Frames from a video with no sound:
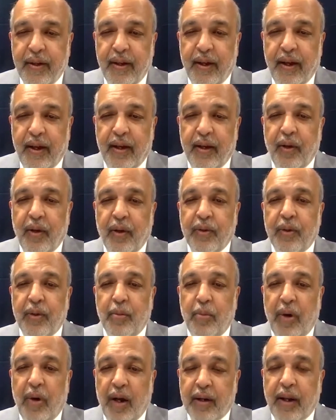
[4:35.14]
And Dr.
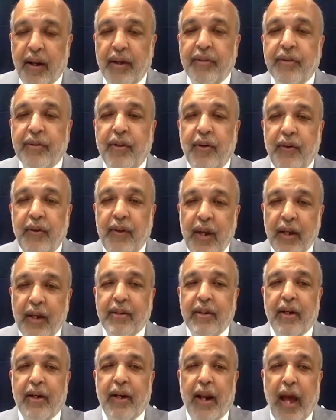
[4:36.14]
Bhatt has
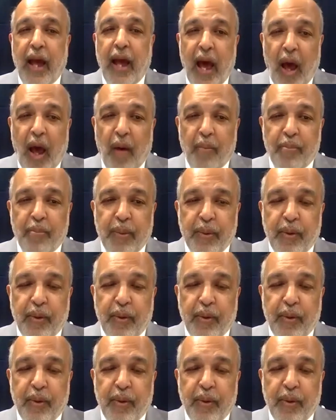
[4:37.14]
created an app